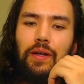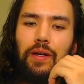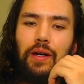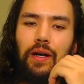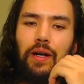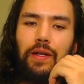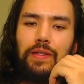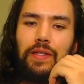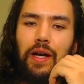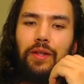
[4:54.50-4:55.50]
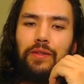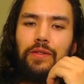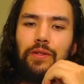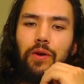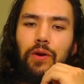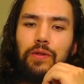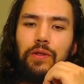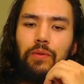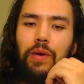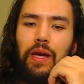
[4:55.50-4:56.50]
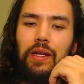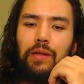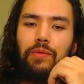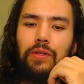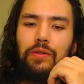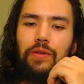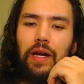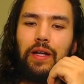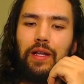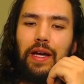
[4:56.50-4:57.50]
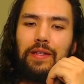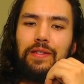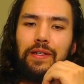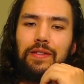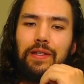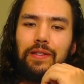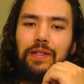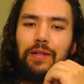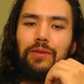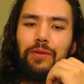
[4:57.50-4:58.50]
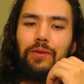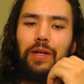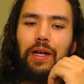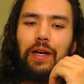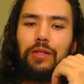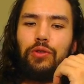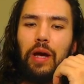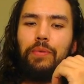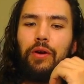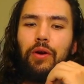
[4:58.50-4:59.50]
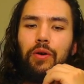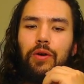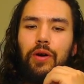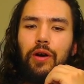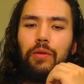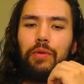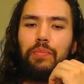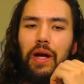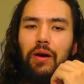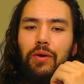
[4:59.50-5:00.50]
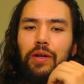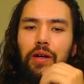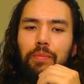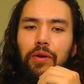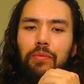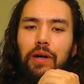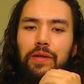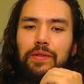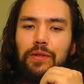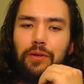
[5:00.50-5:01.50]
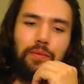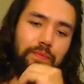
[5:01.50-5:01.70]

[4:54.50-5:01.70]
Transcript: Silent Swords. Oh man, and we do that classic Zing Zenhu trapping our own card, but powering up our monster.